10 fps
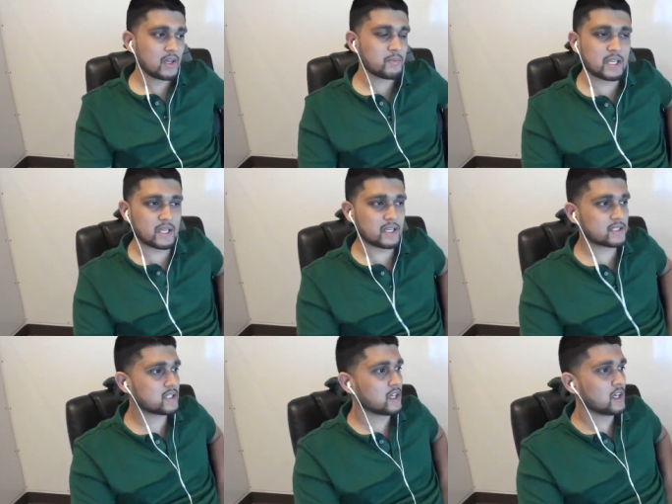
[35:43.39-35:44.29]

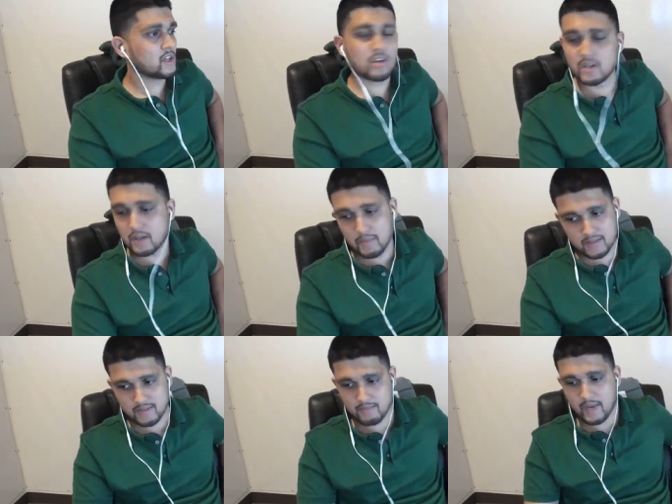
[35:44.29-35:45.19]
because you're going to
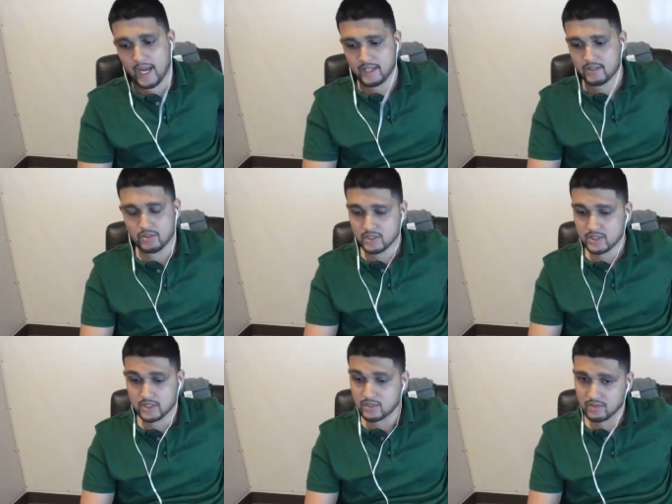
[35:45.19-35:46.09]
make some bad
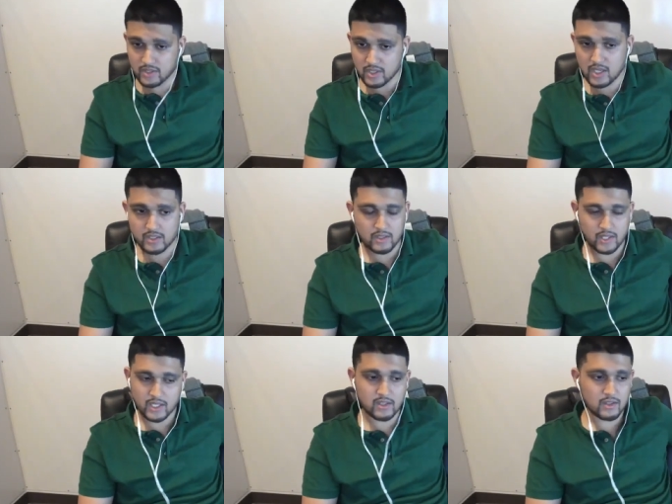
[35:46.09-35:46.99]
choices early on.
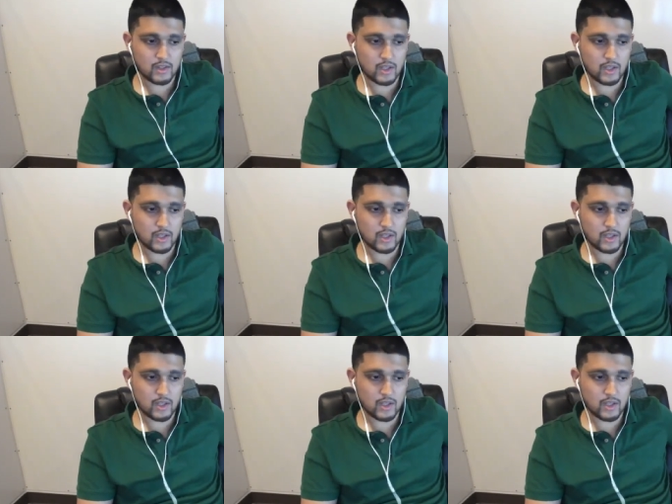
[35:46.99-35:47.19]
Like